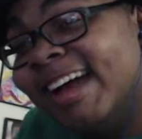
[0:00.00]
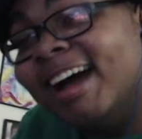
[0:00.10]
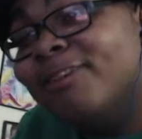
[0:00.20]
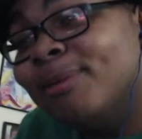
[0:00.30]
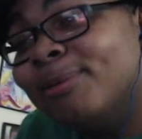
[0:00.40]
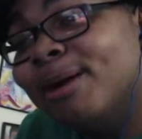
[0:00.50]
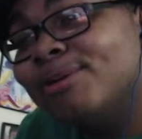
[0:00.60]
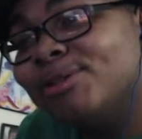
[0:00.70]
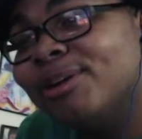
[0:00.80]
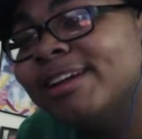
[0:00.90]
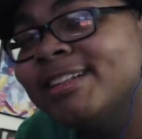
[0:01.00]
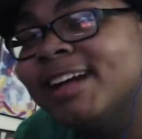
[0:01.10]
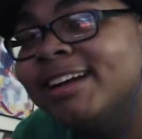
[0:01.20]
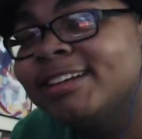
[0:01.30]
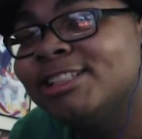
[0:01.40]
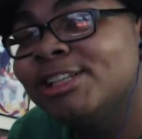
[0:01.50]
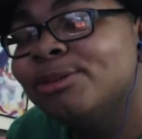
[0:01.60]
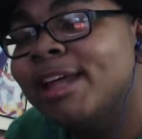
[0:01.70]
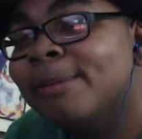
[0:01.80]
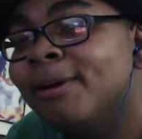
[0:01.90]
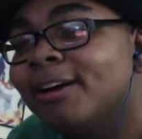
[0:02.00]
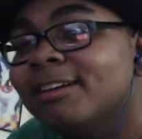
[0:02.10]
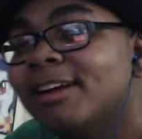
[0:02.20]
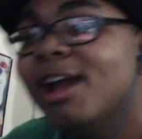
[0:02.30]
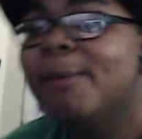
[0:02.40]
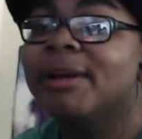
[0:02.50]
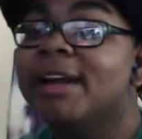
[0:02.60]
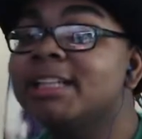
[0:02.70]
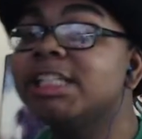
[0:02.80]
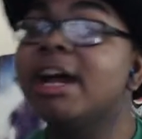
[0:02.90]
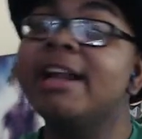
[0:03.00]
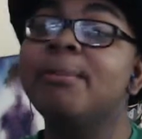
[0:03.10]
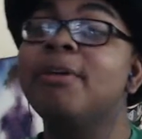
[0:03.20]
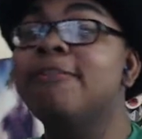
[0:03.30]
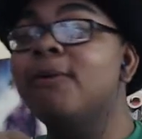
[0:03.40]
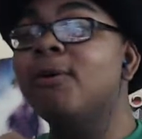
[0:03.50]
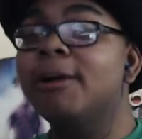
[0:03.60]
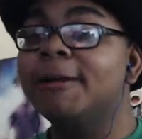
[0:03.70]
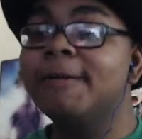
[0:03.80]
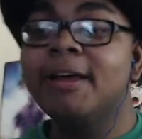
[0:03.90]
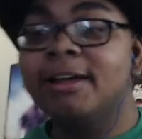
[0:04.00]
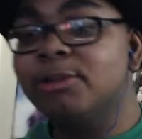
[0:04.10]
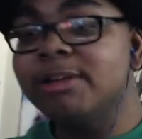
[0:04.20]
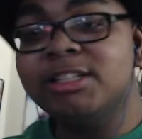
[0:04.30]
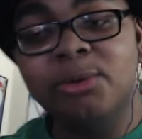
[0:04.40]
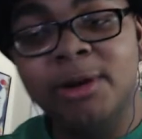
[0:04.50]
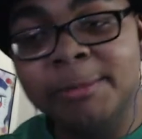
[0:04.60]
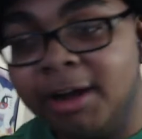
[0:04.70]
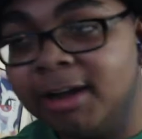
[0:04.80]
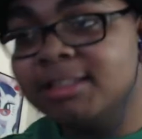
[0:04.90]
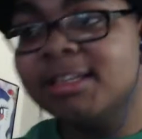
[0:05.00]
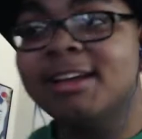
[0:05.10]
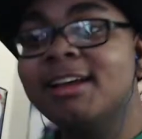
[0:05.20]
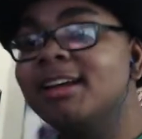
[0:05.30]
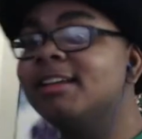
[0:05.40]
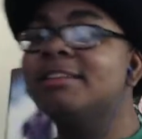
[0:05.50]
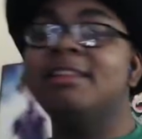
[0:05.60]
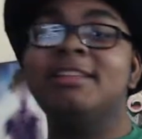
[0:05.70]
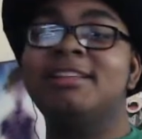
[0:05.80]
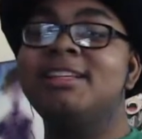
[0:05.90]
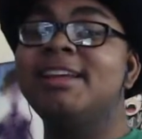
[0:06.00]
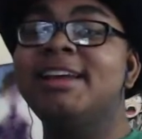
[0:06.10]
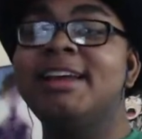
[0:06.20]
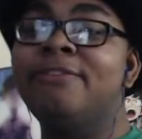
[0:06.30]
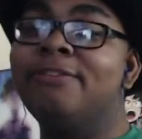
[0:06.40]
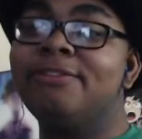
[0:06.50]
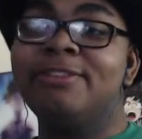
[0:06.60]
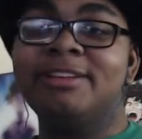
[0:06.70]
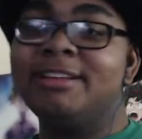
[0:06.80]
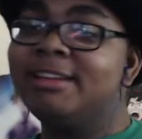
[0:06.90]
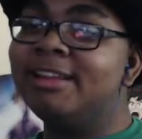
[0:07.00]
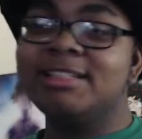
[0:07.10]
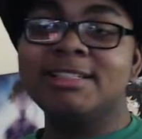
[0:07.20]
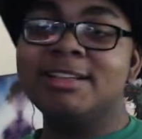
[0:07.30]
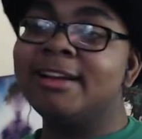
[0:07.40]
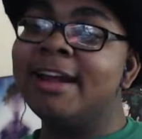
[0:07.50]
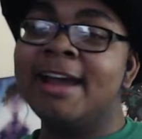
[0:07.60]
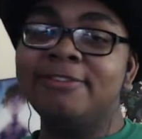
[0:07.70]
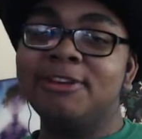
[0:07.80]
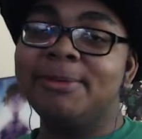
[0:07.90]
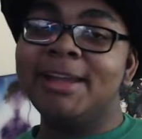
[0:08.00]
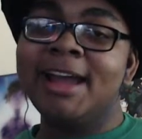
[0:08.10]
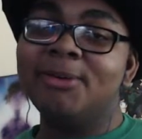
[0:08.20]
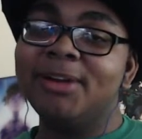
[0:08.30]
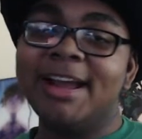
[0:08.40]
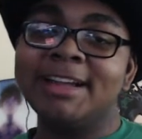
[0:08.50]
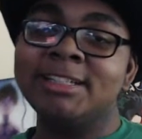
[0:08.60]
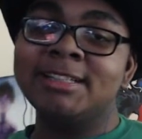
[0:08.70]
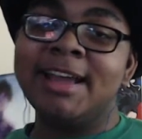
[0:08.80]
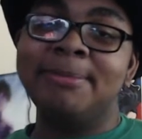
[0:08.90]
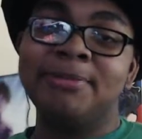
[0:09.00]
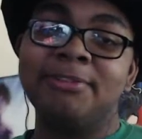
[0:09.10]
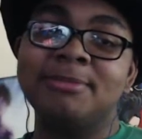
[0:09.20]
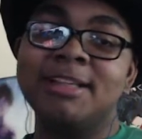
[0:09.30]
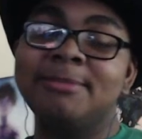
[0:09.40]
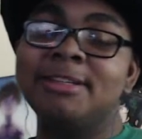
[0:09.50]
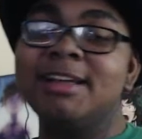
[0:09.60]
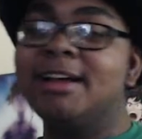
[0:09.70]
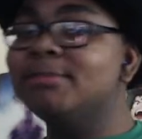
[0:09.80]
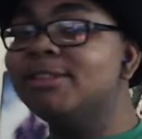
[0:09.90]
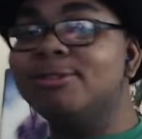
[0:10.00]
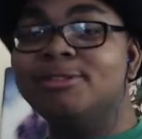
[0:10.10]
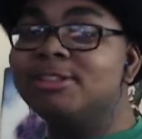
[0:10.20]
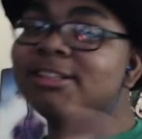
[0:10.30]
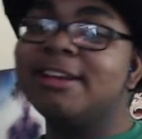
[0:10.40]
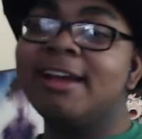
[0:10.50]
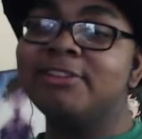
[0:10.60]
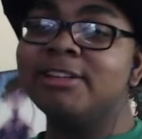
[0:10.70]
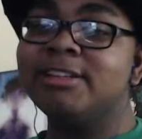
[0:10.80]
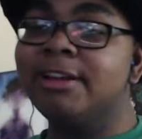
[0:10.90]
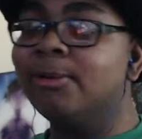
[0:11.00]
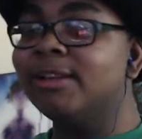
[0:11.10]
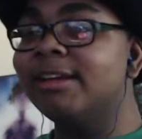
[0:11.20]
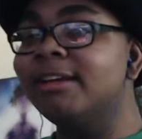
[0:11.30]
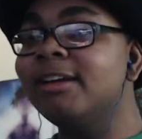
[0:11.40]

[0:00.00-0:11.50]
I remember I was really excited to shoot that part, but I shot it before. 3, 2, 1, pause. See, if this is gonna have to be how reactions happen from time to time, so you're just gonna have to deal with it.